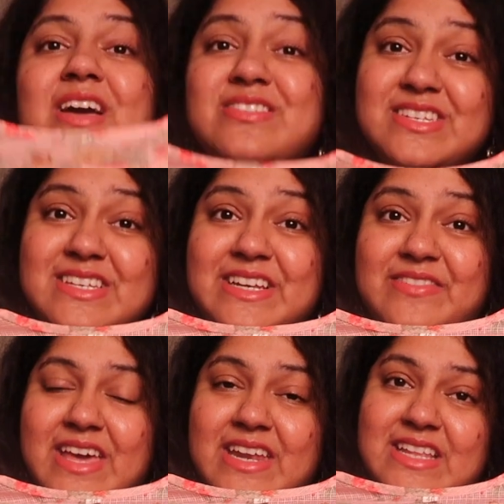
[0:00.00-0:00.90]
I was recently
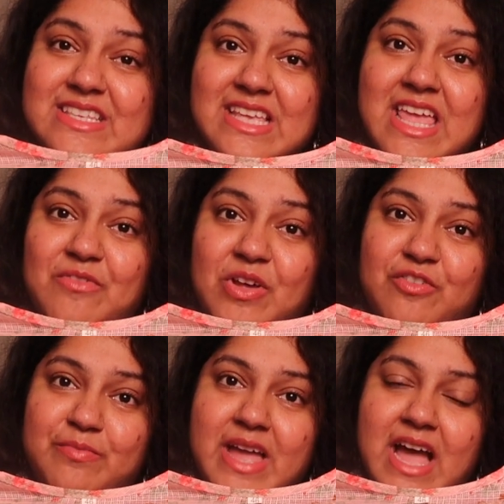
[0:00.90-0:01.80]
wearing this in one
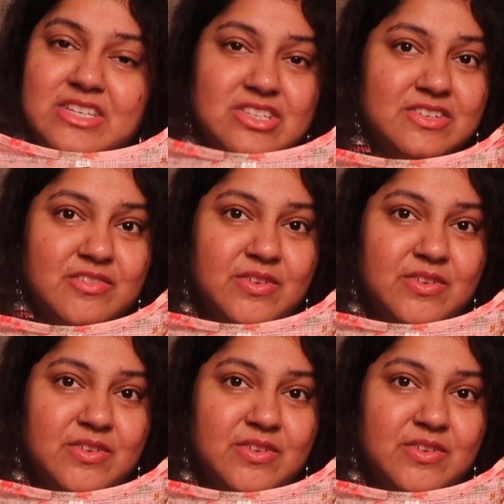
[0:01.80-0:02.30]
of my IGTV